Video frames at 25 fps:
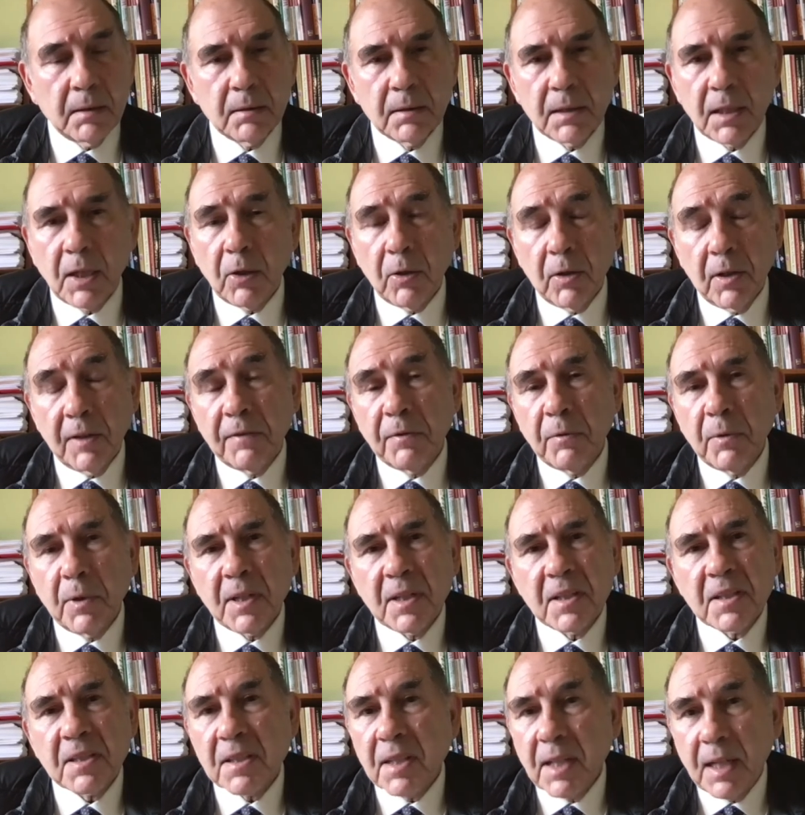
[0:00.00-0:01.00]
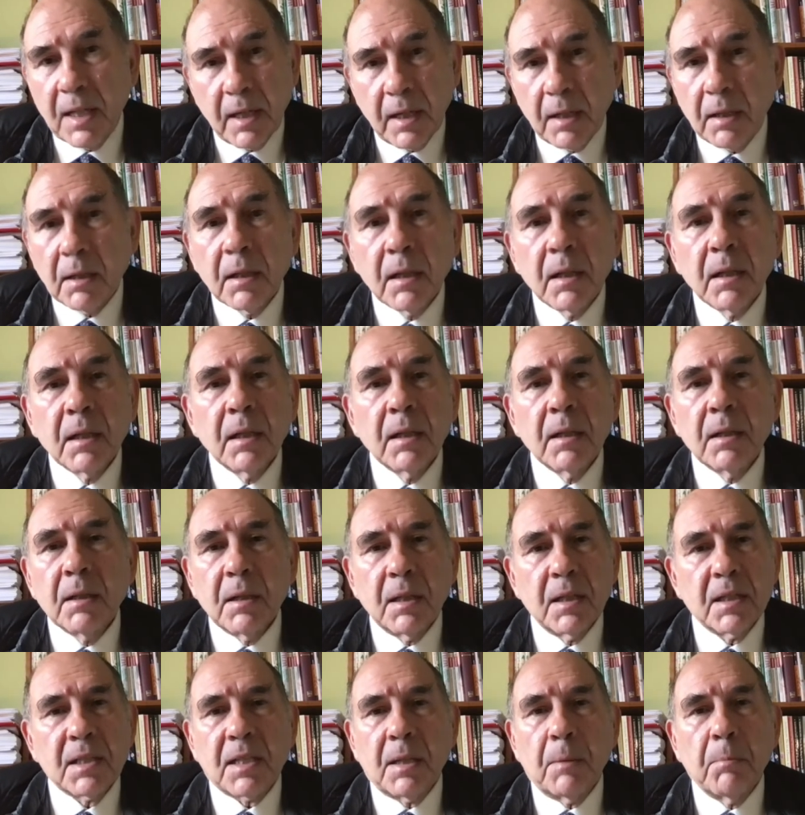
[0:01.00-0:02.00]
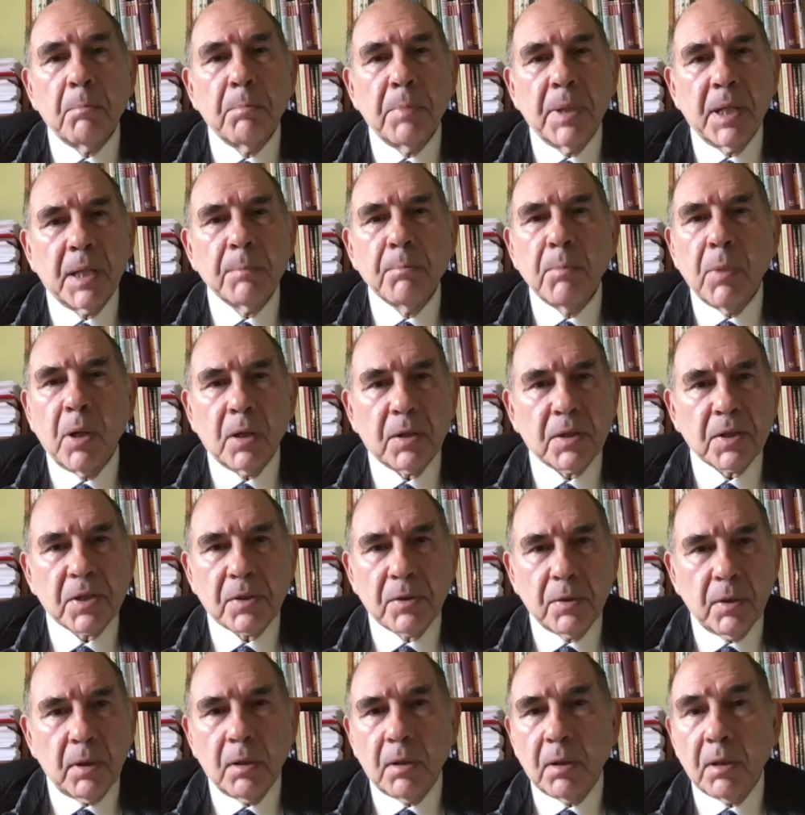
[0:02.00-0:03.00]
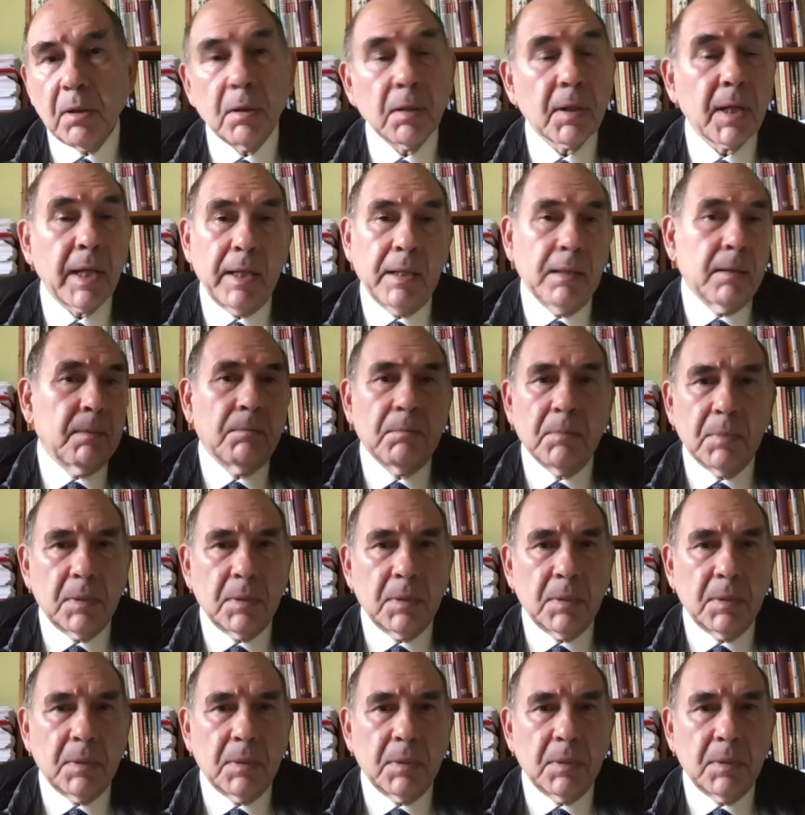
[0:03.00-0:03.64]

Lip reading: Now, if what is there is some big box store, okay,